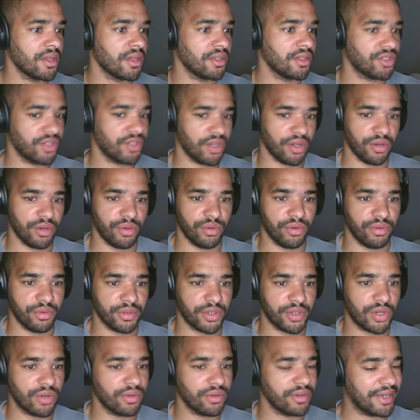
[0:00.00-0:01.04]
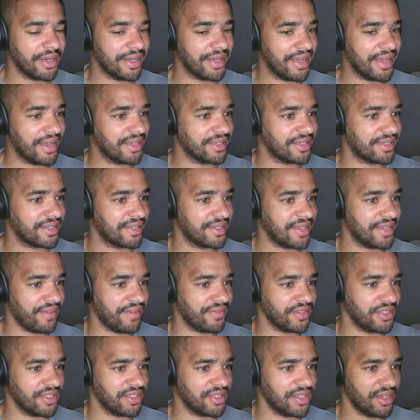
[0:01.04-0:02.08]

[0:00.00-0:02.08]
So we're currently at 70.